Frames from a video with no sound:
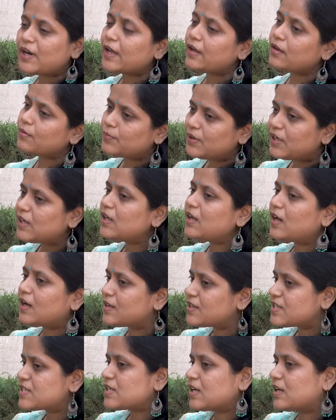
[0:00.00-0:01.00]
but I completely
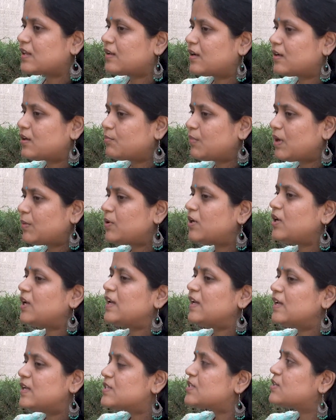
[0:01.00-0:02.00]
understand that it may be
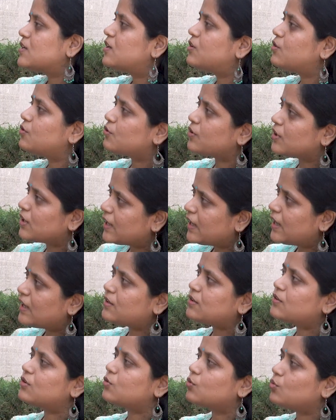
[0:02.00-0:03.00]
easier to
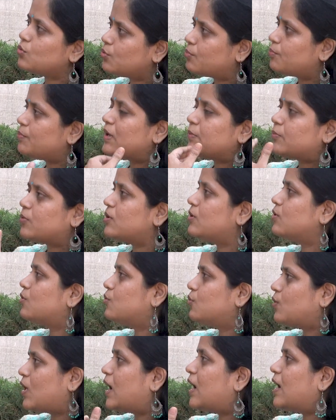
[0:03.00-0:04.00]
relate to people
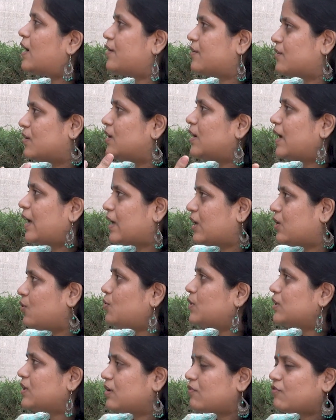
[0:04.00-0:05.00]
who are like
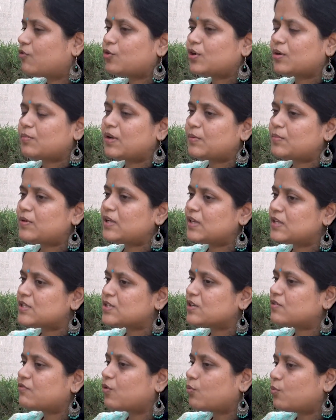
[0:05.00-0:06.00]
you, and therefore it may be
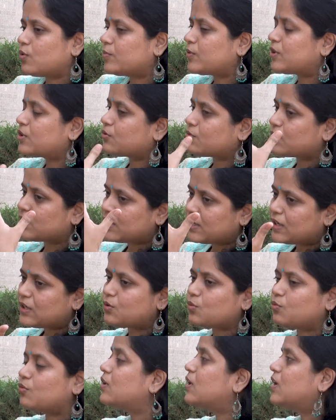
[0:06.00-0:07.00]
easier for women to relate
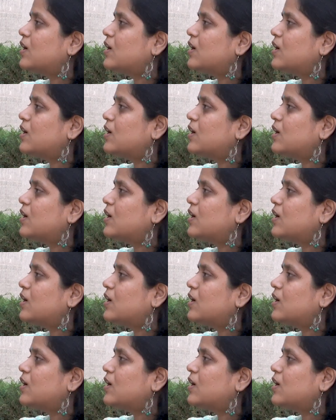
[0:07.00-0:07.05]
to